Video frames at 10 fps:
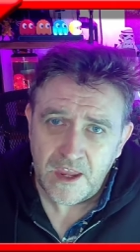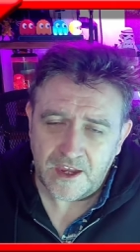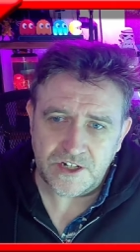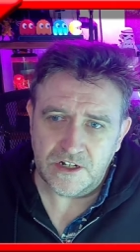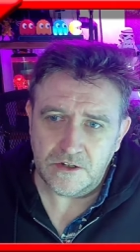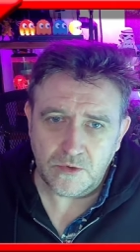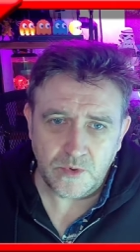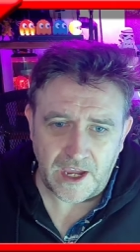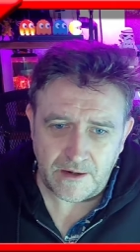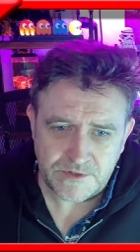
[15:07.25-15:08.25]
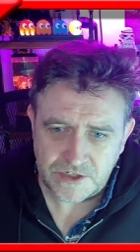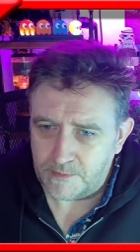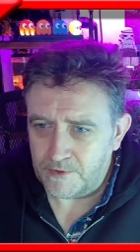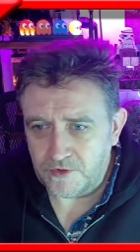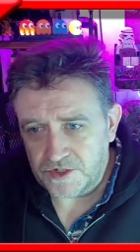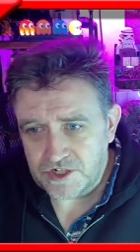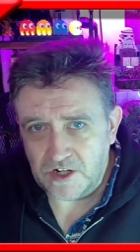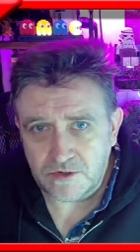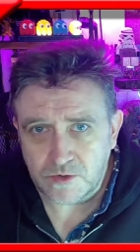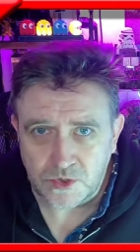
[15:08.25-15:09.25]
at your local GameStop or at your
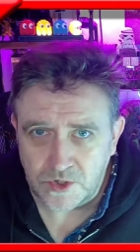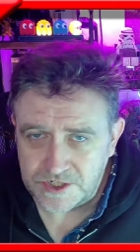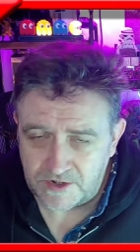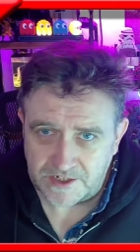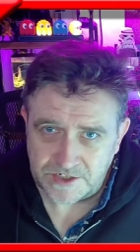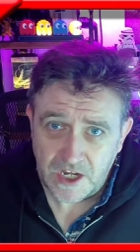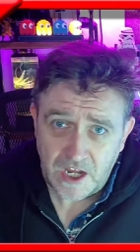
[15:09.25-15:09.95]
local Toys R Us,